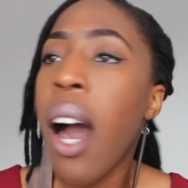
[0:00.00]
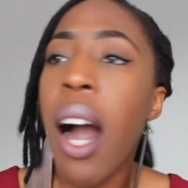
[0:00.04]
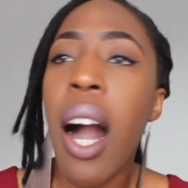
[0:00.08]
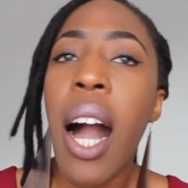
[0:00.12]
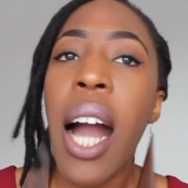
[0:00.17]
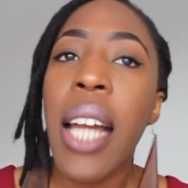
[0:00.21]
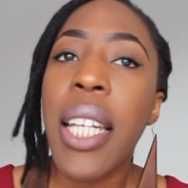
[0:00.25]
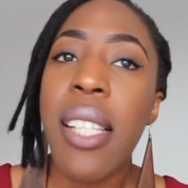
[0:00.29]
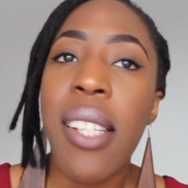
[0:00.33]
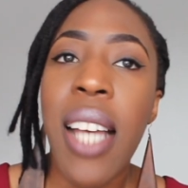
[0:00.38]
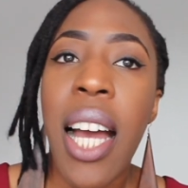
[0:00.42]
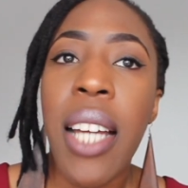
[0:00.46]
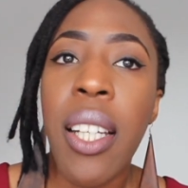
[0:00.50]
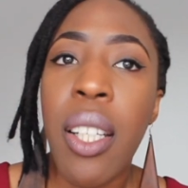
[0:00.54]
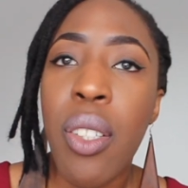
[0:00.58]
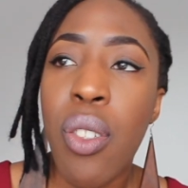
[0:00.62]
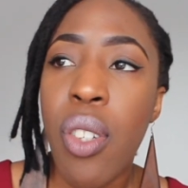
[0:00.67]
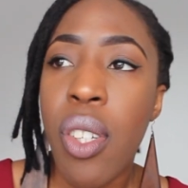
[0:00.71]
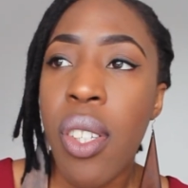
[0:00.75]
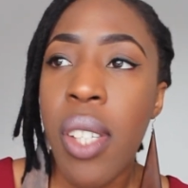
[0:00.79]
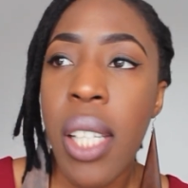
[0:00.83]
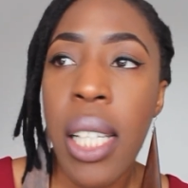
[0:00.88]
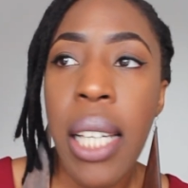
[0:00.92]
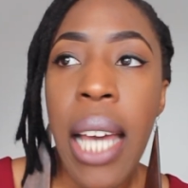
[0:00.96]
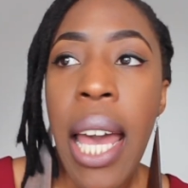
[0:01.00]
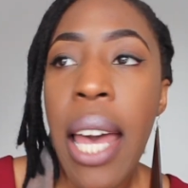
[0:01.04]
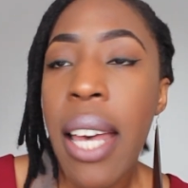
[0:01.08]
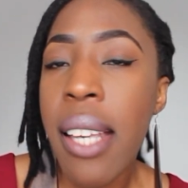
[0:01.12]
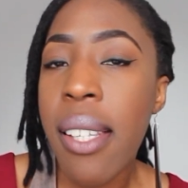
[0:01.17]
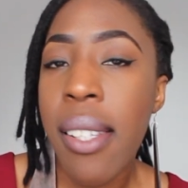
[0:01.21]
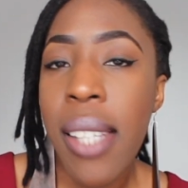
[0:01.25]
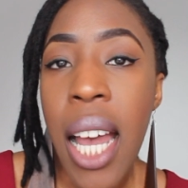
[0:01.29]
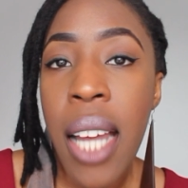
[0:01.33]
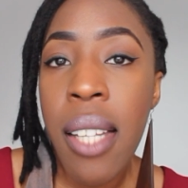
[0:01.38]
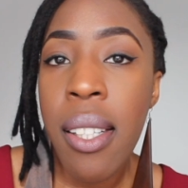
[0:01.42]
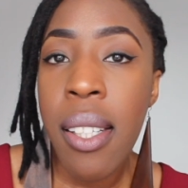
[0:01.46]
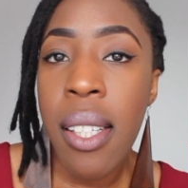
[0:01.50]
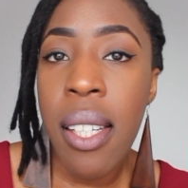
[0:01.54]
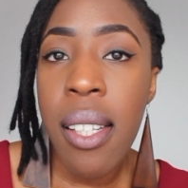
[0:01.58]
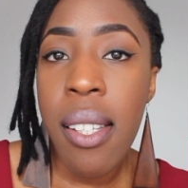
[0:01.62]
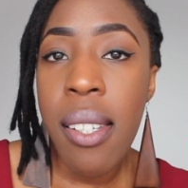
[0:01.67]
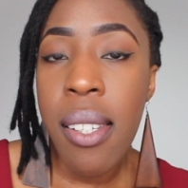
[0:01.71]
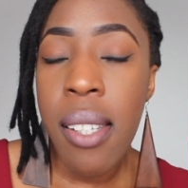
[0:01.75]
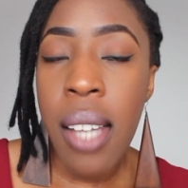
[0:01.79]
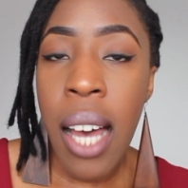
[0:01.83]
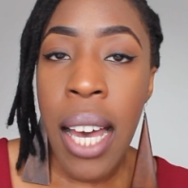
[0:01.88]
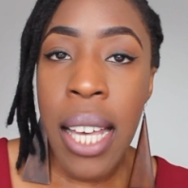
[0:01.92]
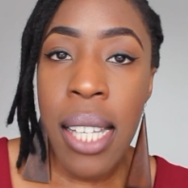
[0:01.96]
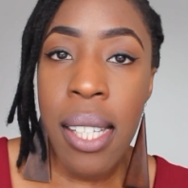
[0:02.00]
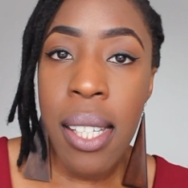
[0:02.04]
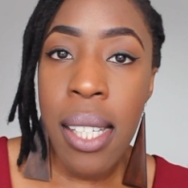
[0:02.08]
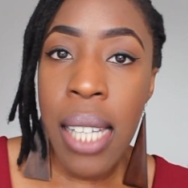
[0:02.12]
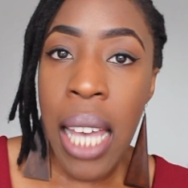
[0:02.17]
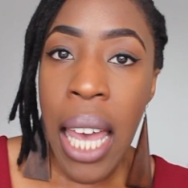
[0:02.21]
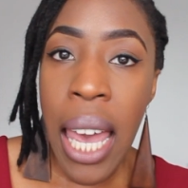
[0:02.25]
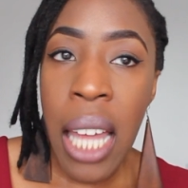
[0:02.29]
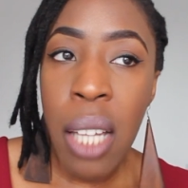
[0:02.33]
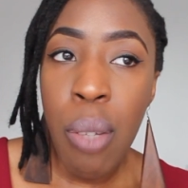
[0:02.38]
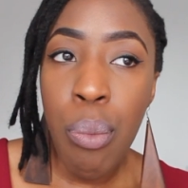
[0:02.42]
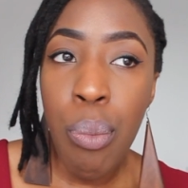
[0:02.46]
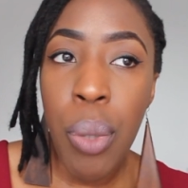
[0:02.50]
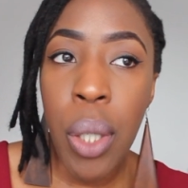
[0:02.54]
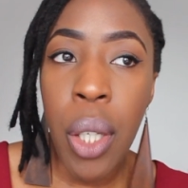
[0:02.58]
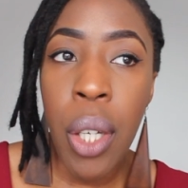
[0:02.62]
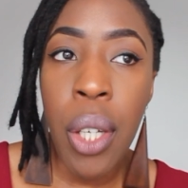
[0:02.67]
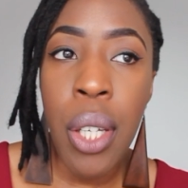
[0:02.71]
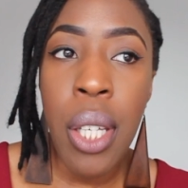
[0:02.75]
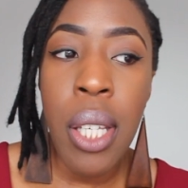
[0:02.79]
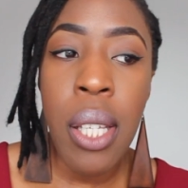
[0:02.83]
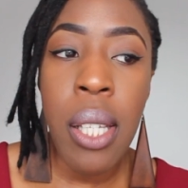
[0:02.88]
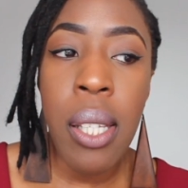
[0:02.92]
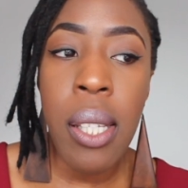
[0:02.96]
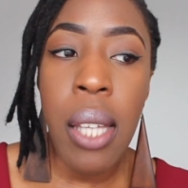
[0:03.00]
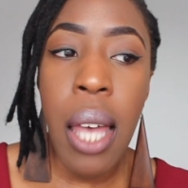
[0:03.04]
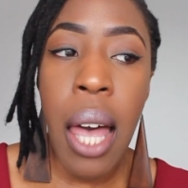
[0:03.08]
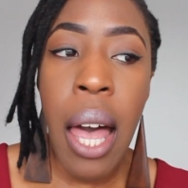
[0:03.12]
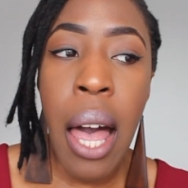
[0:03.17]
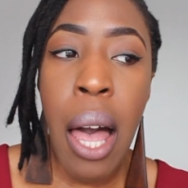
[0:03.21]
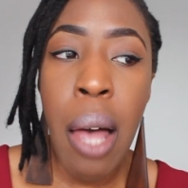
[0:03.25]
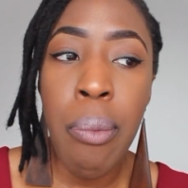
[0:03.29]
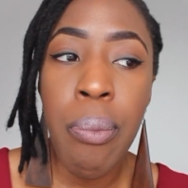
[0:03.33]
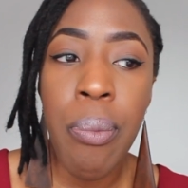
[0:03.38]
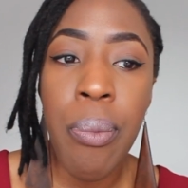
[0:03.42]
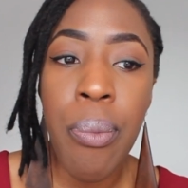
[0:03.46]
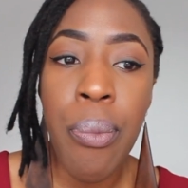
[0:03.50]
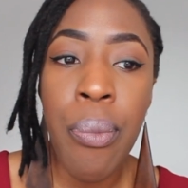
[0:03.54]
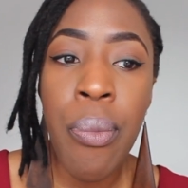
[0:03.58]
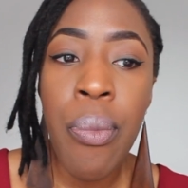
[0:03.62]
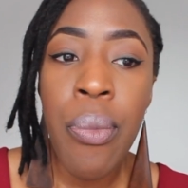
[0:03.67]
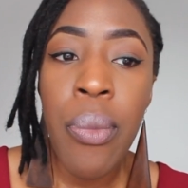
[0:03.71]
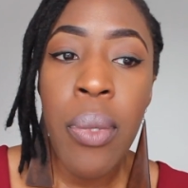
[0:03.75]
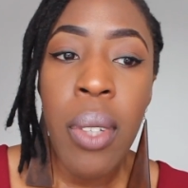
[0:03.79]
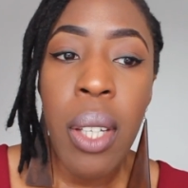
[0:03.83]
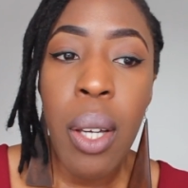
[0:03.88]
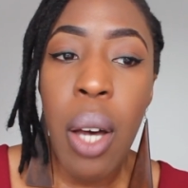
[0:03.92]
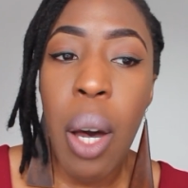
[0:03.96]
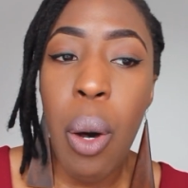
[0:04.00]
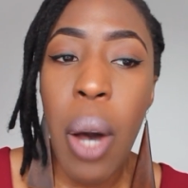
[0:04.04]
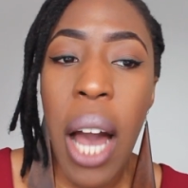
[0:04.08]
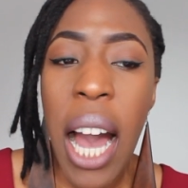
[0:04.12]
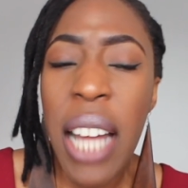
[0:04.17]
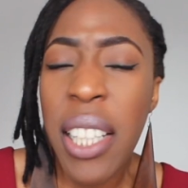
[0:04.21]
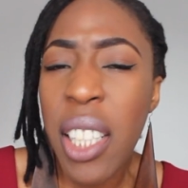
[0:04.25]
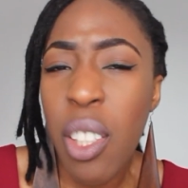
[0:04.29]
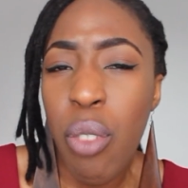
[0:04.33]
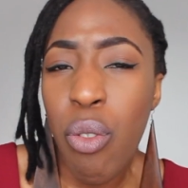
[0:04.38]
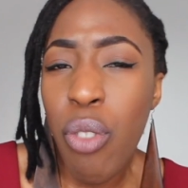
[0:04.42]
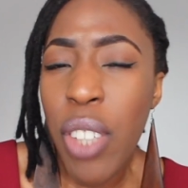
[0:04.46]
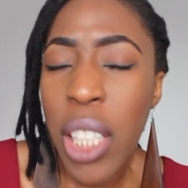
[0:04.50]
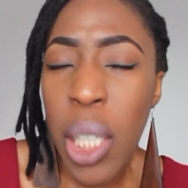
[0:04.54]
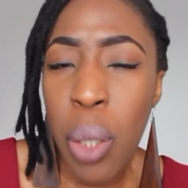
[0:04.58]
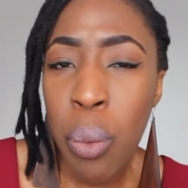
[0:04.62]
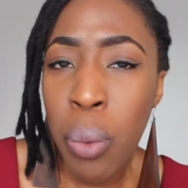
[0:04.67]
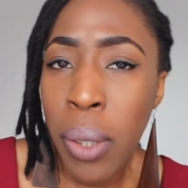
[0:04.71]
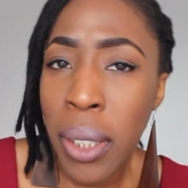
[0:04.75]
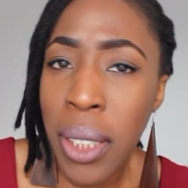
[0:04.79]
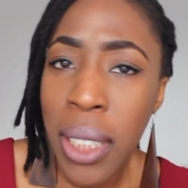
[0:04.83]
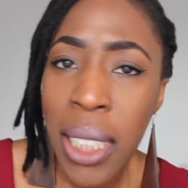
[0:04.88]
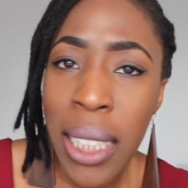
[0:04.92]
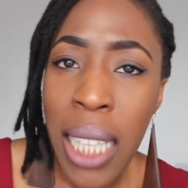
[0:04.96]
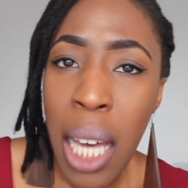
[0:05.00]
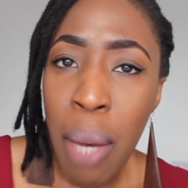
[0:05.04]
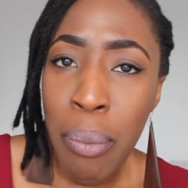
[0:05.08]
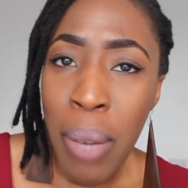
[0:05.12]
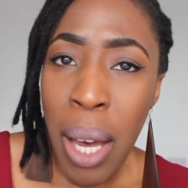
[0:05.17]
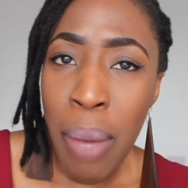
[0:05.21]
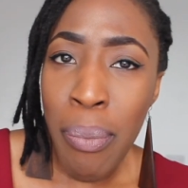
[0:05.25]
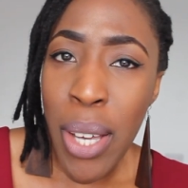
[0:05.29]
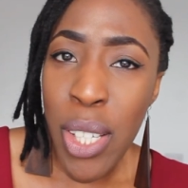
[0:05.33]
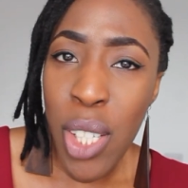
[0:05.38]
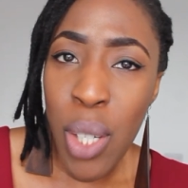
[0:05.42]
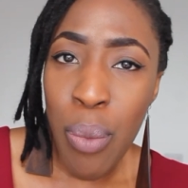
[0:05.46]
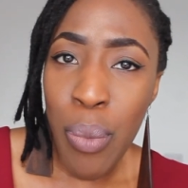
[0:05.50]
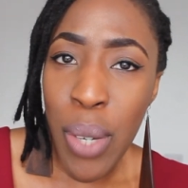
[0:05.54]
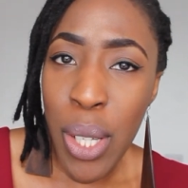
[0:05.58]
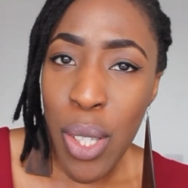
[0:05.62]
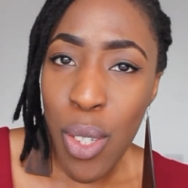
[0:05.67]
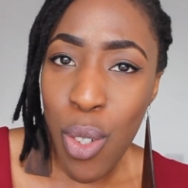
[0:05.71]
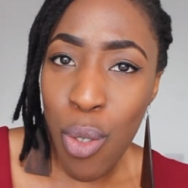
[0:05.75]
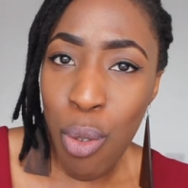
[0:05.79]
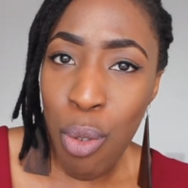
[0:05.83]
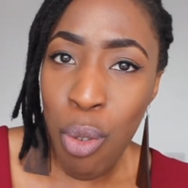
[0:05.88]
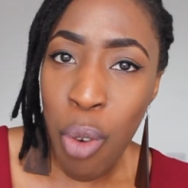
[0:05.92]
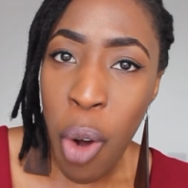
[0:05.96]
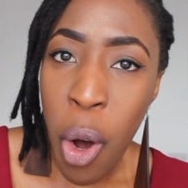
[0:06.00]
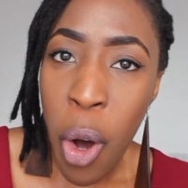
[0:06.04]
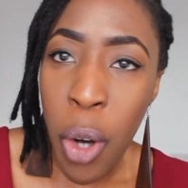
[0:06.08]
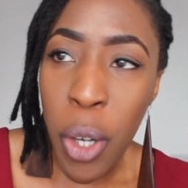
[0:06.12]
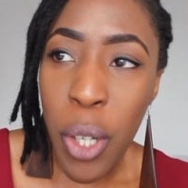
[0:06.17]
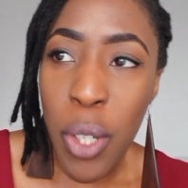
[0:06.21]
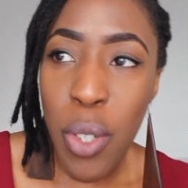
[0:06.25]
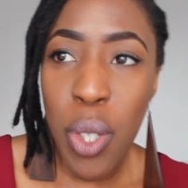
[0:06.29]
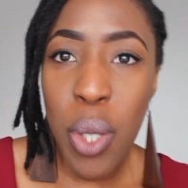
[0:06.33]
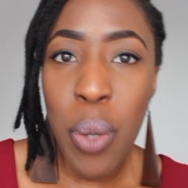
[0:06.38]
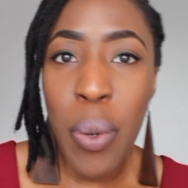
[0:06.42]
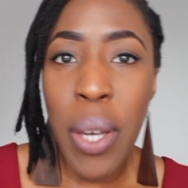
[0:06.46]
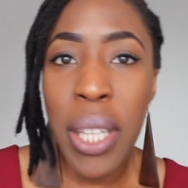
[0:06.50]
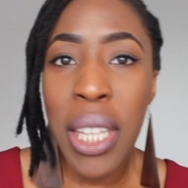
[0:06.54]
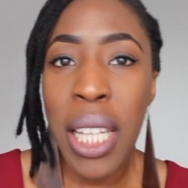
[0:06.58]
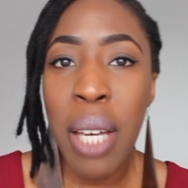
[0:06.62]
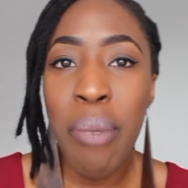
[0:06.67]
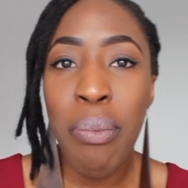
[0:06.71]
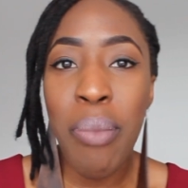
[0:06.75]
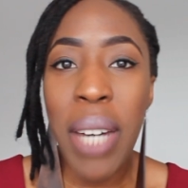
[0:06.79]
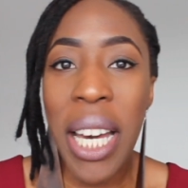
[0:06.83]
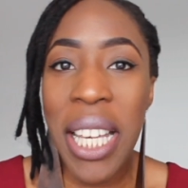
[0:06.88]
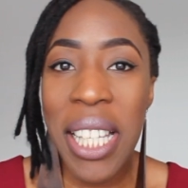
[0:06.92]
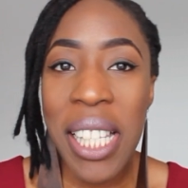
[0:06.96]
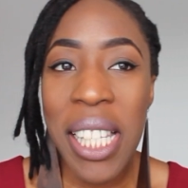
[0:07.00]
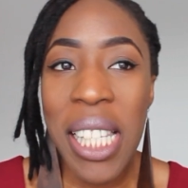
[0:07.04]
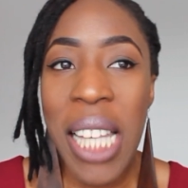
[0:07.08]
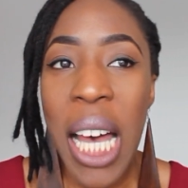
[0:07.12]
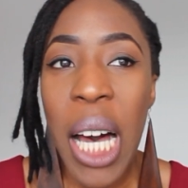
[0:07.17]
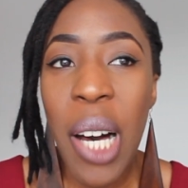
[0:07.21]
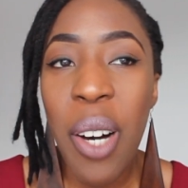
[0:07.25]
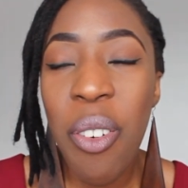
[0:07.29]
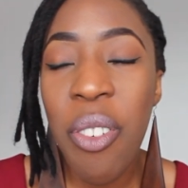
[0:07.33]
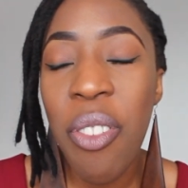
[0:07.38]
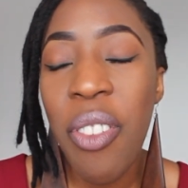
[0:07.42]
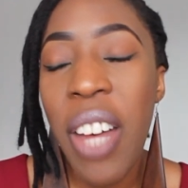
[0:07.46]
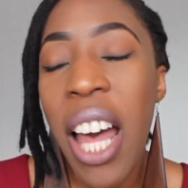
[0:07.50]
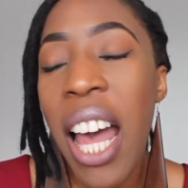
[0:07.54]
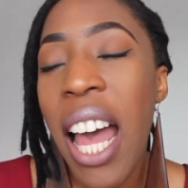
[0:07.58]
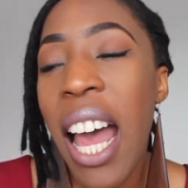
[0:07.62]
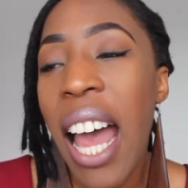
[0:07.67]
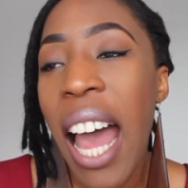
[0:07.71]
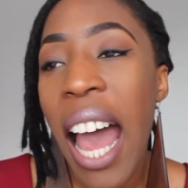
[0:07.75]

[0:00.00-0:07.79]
I decided just to get a standard size 10 because I didn't really want to get my measurements wrong doing them myself,